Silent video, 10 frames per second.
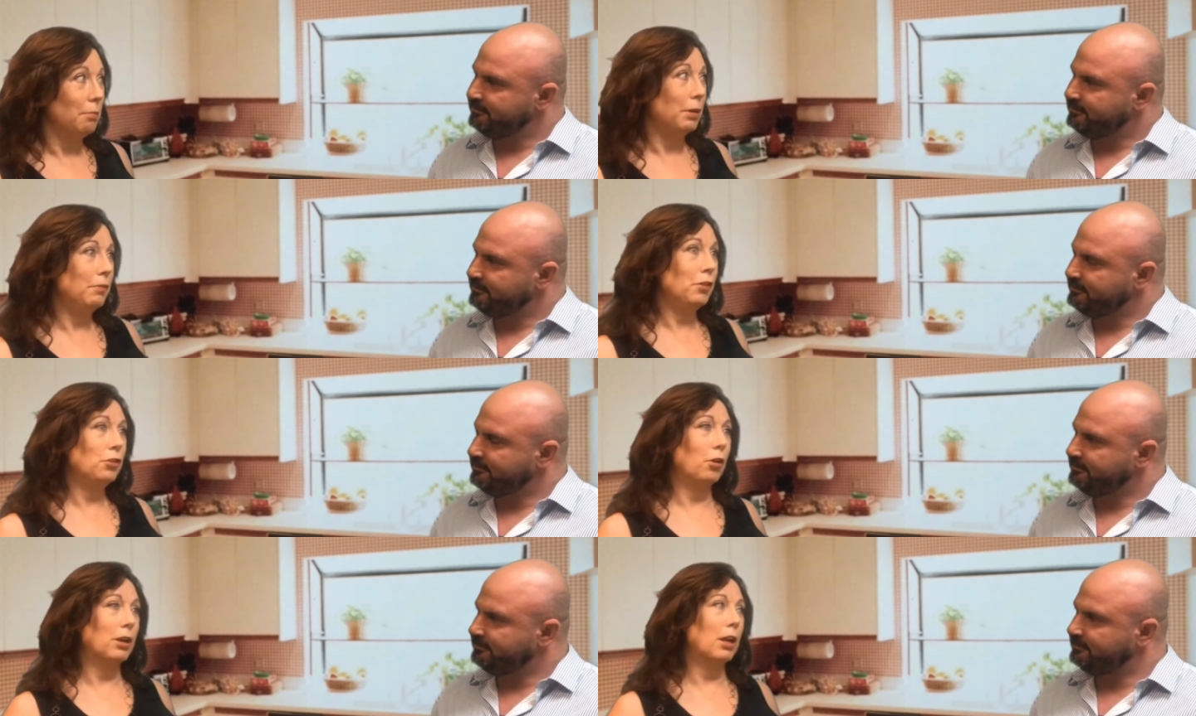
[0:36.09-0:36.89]
Speaker 1: But if you're
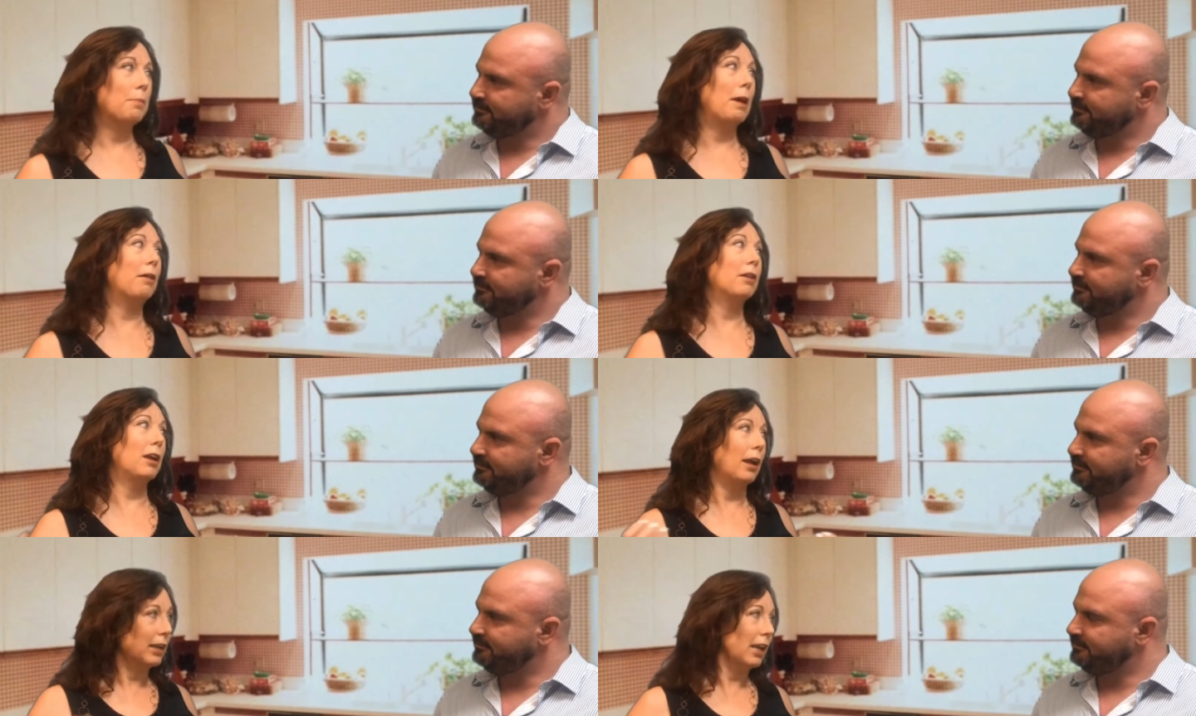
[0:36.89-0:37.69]
talking about
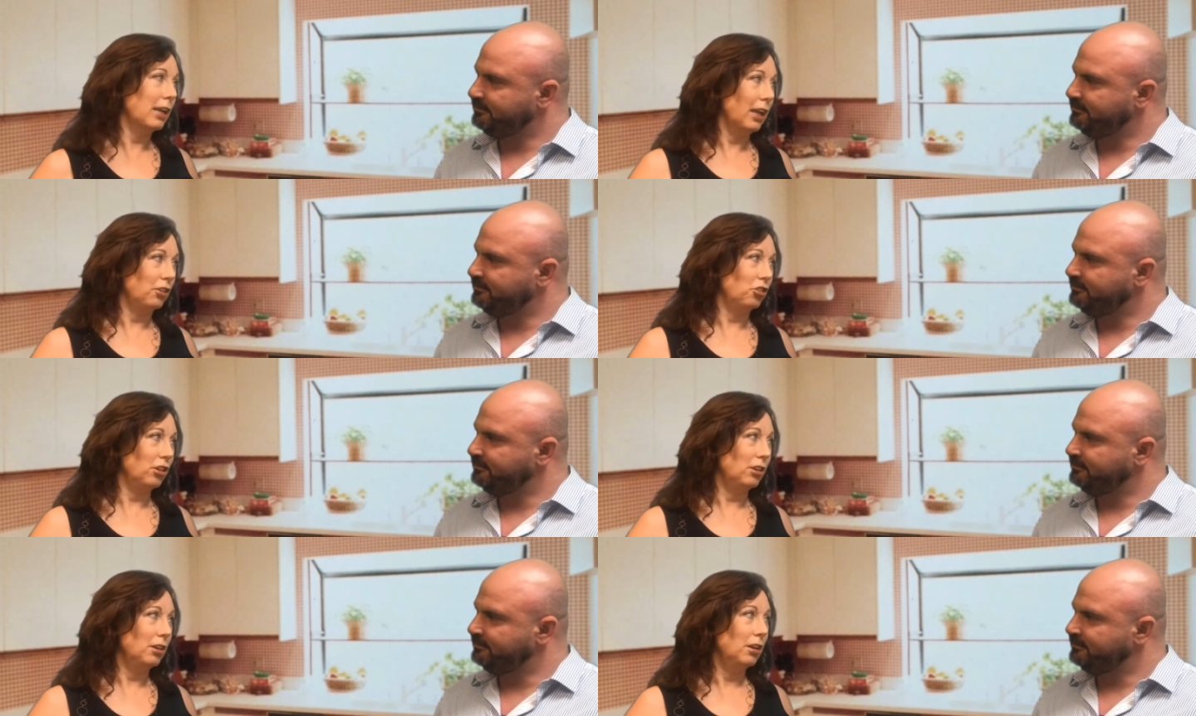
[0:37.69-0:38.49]
gutting a
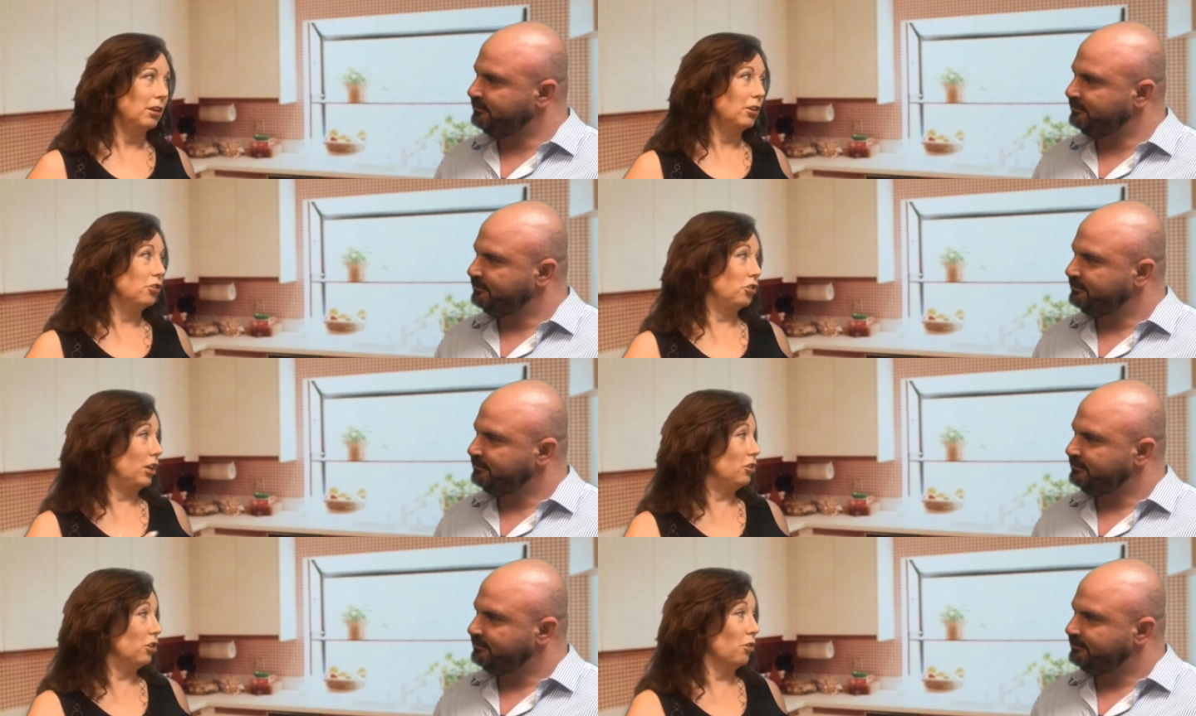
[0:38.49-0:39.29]
kitchen,
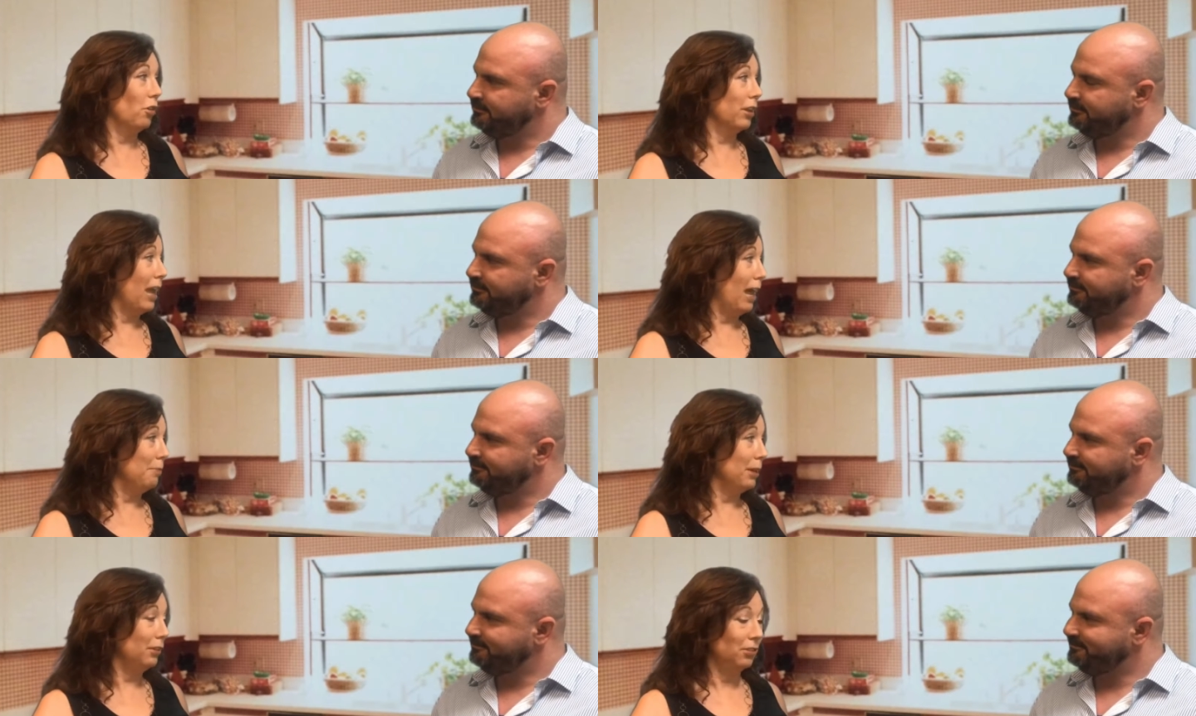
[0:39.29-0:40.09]
changing all the
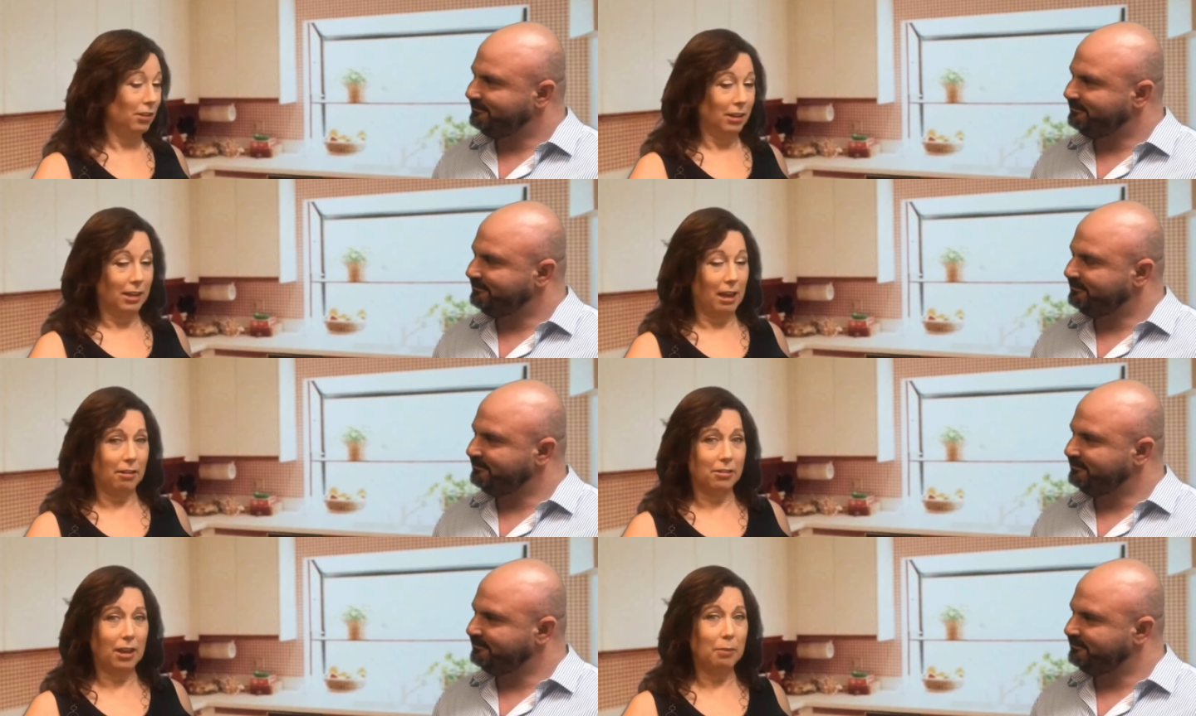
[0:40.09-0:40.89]
cabinets,
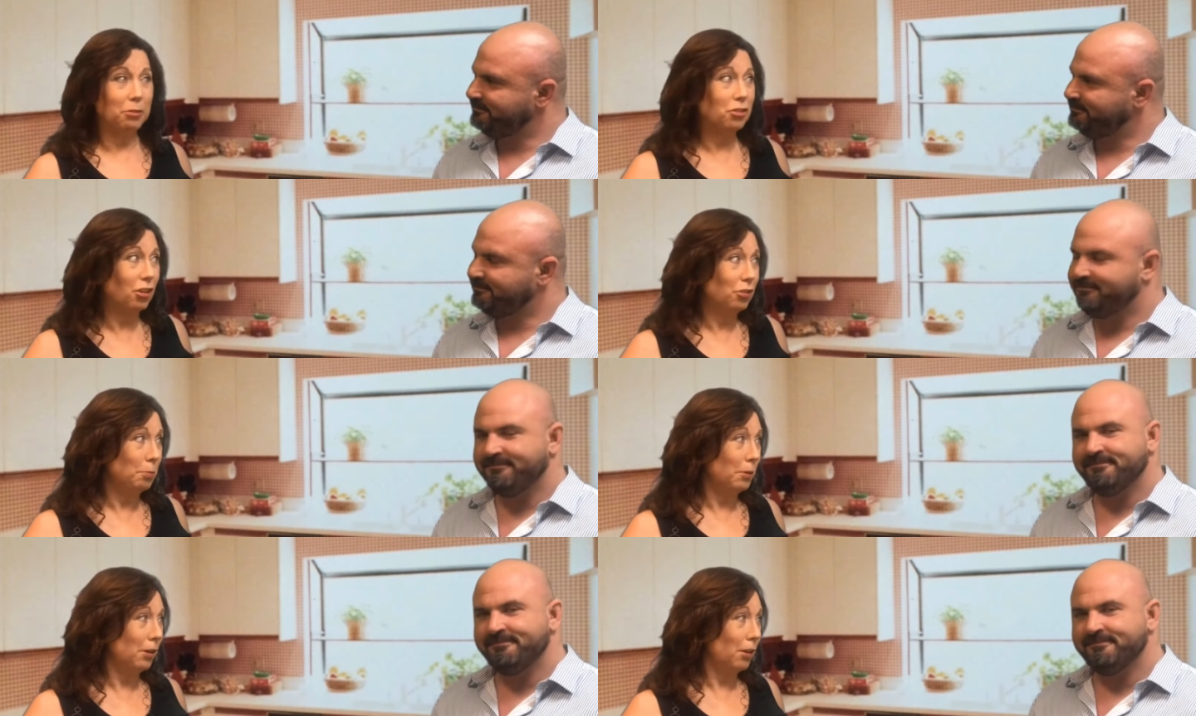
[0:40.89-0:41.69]
countertops, just to
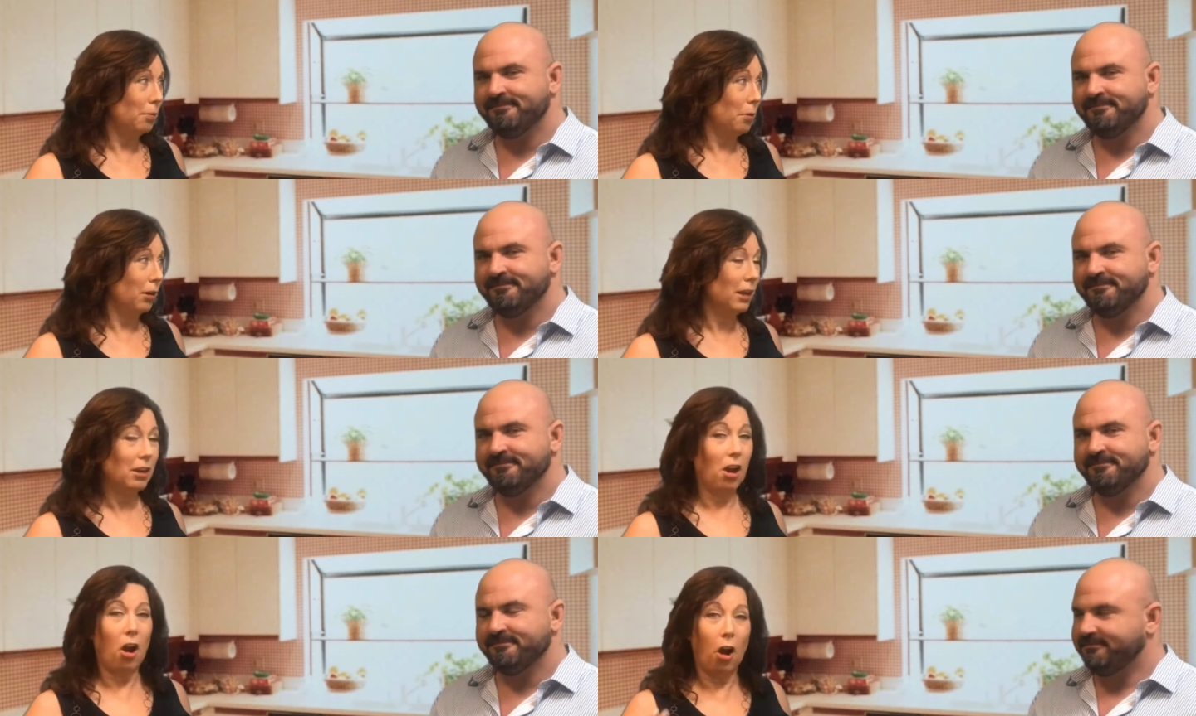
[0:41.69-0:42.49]
put it on the
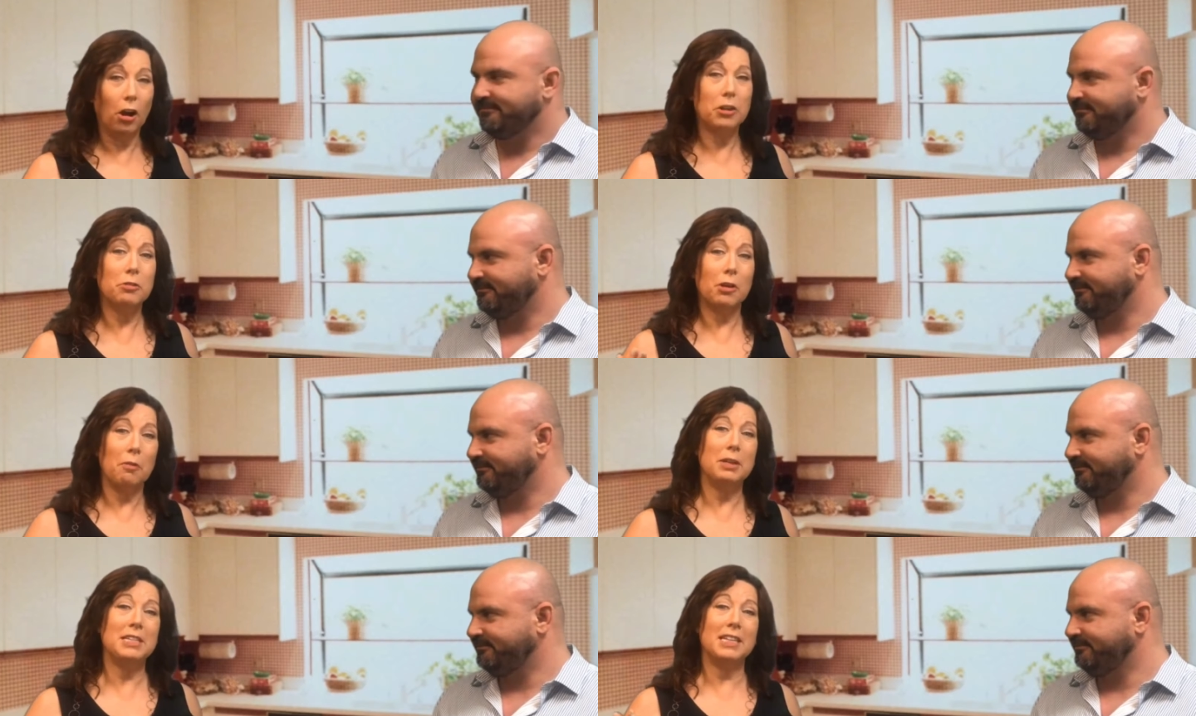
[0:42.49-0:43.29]
market, are you
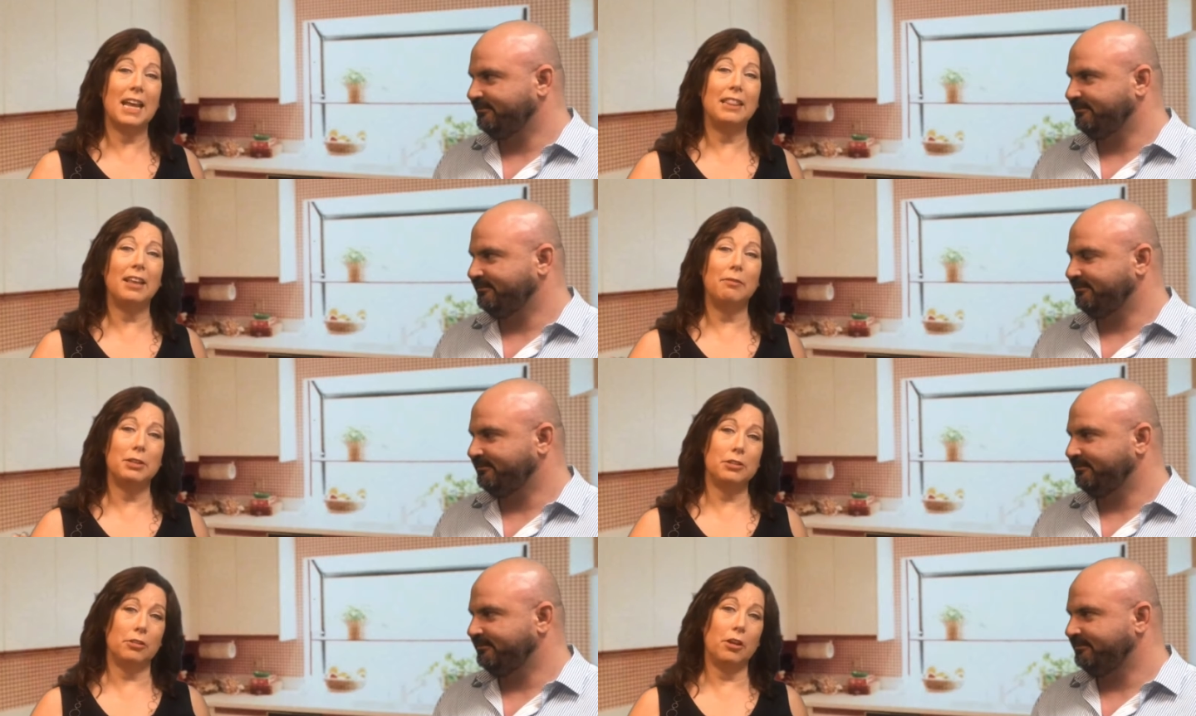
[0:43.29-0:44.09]
going to get that
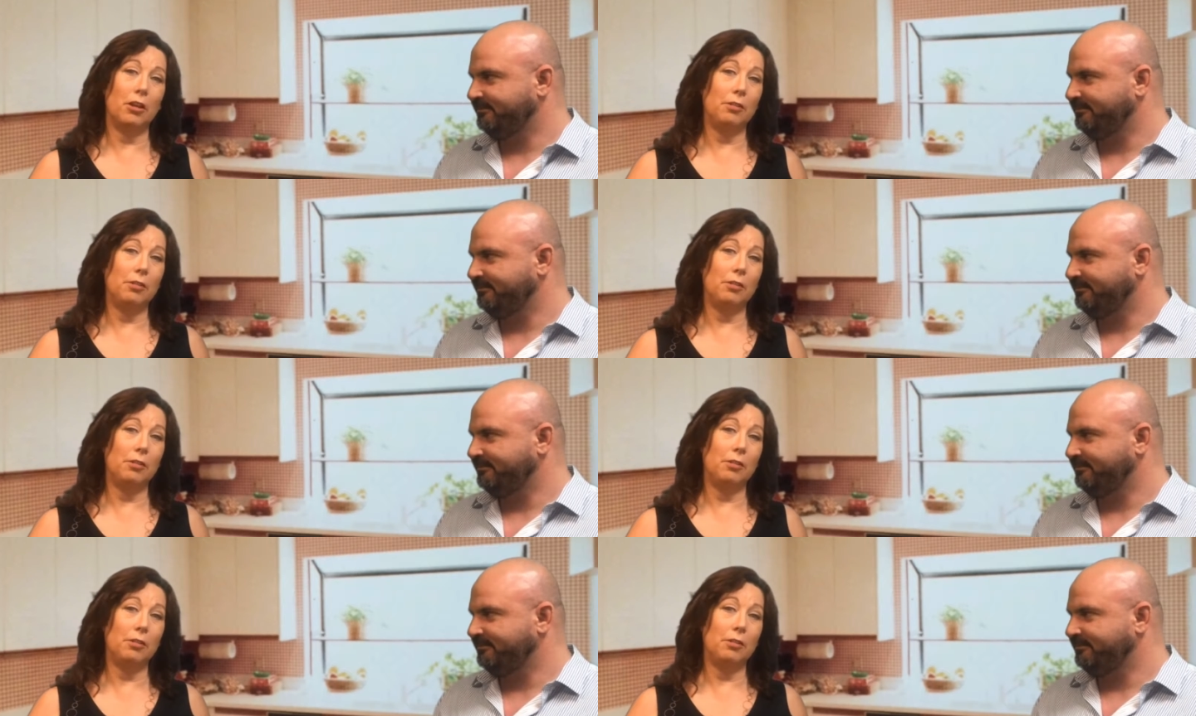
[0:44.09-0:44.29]
return on